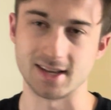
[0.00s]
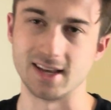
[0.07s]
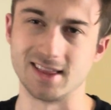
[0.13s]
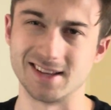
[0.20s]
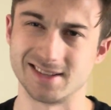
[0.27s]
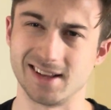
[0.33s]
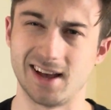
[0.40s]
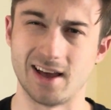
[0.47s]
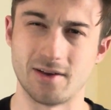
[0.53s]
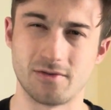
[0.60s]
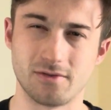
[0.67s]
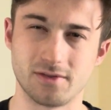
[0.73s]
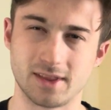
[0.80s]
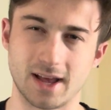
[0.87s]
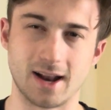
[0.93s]
in this life
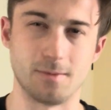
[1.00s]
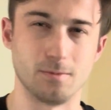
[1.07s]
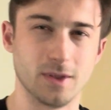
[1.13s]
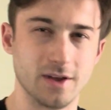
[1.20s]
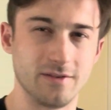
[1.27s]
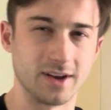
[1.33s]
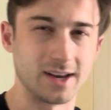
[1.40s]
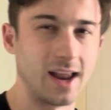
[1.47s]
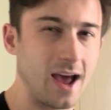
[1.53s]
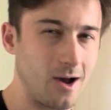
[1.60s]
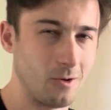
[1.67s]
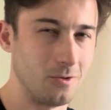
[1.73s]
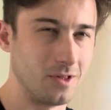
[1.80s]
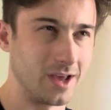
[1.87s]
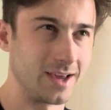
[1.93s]
that I'm living
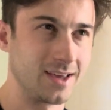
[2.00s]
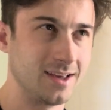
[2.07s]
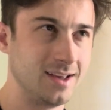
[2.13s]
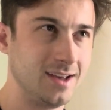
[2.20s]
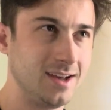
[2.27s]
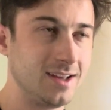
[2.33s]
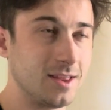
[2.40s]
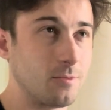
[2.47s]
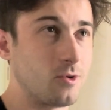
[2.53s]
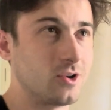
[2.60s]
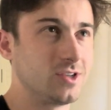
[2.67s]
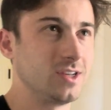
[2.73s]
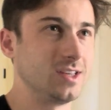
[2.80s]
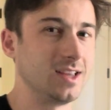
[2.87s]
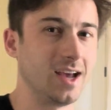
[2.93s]
now. Like the
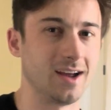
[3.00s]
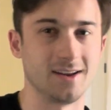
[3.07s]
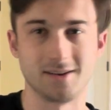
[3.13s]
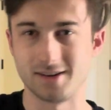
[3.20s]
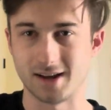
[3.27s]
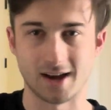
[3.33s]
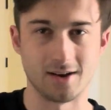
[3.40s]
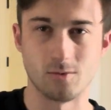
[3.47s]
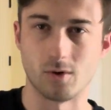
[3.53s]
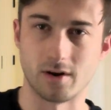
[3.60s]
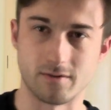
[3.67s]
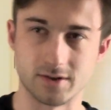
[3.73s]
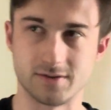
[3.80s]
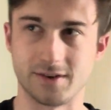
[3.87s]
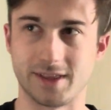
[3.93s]
person that died or
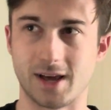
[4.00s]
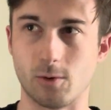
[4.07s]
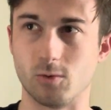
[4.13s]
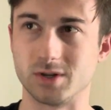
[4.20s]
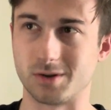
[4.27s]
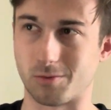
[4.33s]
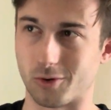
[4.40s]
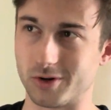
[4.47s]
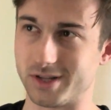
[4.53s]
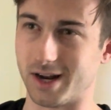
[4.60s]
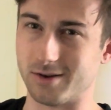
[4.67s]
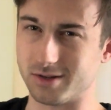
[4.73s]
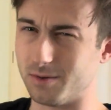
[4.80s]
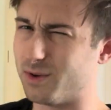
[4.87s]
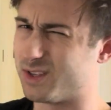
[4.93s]
whatever, so like that was a person I
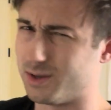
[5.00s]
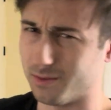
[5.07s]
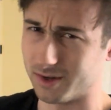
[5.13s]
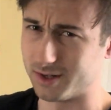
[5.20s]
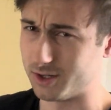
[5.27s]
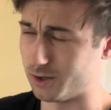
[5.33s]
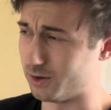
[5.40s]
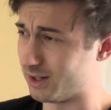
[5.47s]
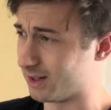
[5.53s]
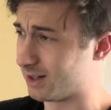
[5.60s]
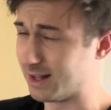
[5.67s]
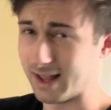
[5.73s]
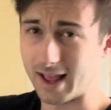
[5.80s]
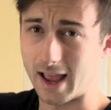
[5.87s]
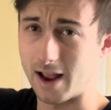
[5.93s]
was most similar to in
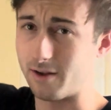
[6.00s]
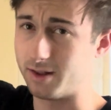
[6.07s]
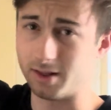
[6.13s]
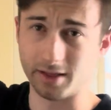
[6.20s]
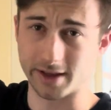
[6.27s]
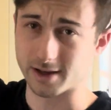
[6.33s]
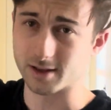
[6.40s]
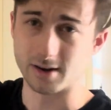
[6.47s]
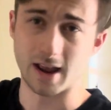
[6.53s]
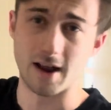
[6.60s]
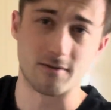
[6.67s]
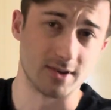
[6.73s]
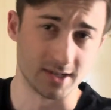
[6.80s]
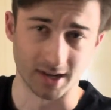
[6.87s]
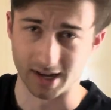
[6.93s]
like literally
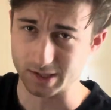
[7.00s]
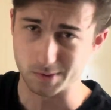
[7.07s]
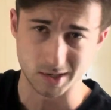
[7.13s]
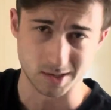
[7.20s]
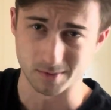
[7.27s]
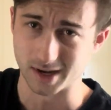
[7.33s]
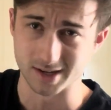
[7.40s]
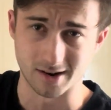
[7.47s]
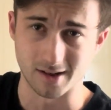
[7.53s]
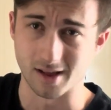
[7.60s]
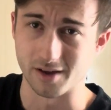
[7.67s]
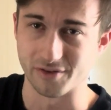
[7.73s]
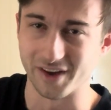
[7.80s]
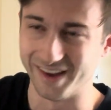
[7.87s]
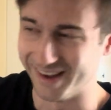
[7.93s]
every single aspect of my entire
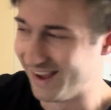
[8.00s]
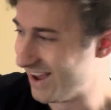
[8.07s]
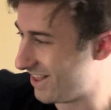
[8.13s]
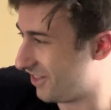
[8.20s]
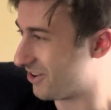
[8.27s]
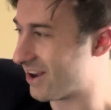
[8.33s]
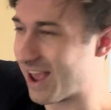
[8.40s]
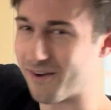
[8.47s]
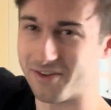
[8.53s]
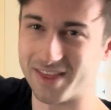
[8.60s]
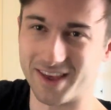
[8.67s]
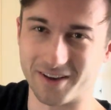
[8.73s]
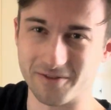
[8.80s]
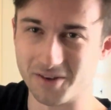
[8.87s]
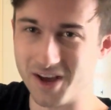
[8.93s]
life. Literally
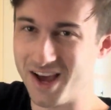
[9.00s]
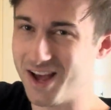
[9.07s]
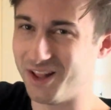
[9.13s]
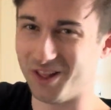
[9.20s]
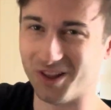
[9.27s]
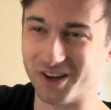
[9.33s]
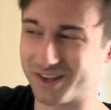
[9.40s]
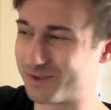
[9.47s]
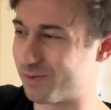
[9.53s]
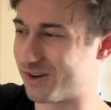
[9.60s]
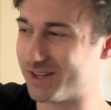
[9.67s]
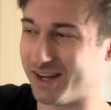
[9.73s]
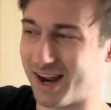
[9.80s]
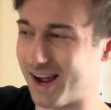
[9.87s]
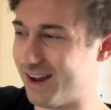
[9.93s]
everything, looks,
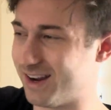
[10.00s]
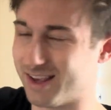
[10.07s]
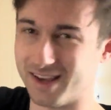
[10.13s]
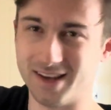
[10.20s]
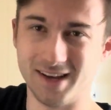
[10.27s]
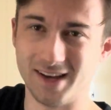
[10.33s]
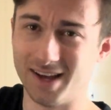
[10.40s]
personality,